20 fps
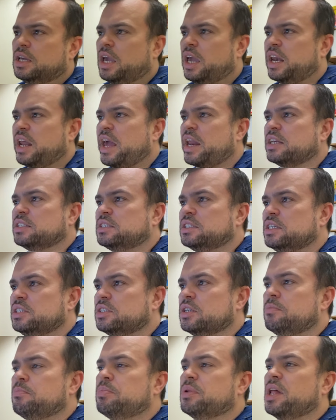In
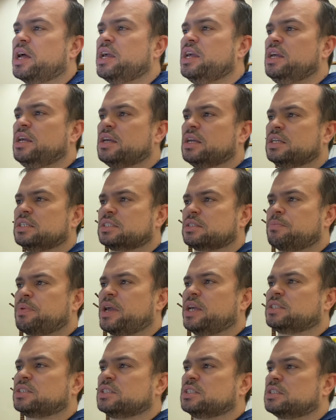anesthesia, blank is the
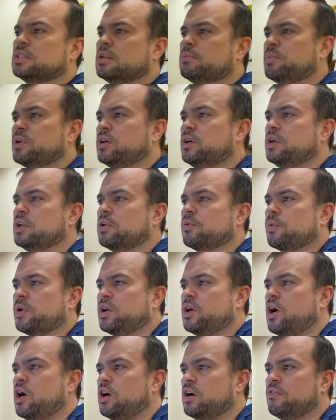patient's inability to
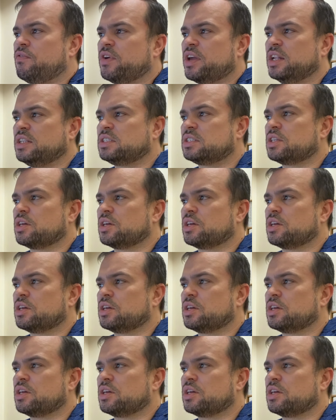recall events